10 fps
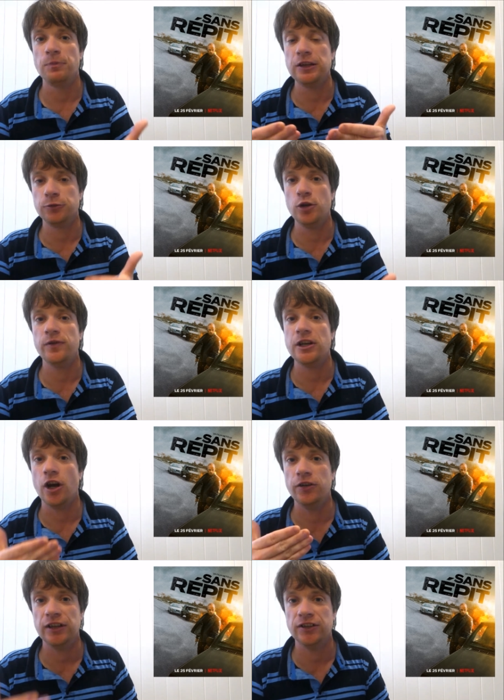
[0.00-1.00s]
This movie
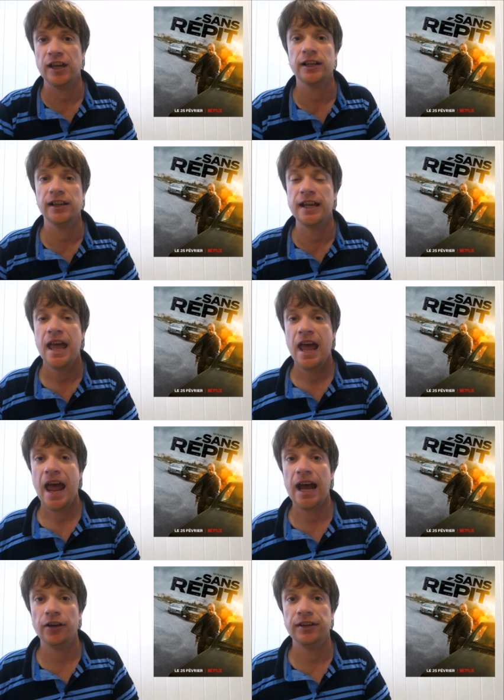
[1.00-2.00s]
knows exactly
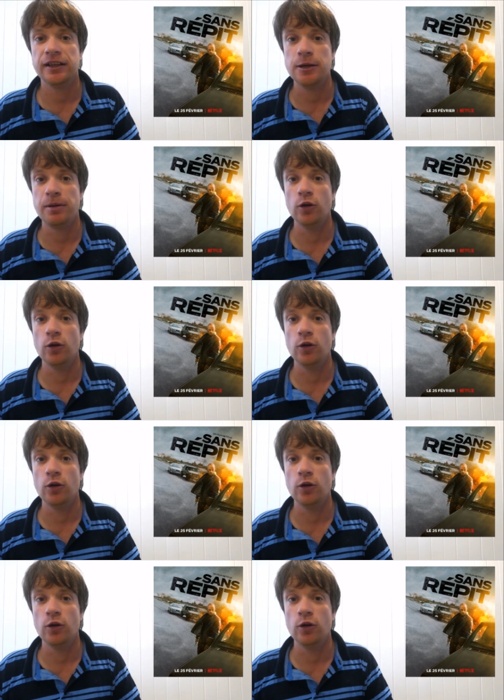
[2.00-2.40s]
how to keep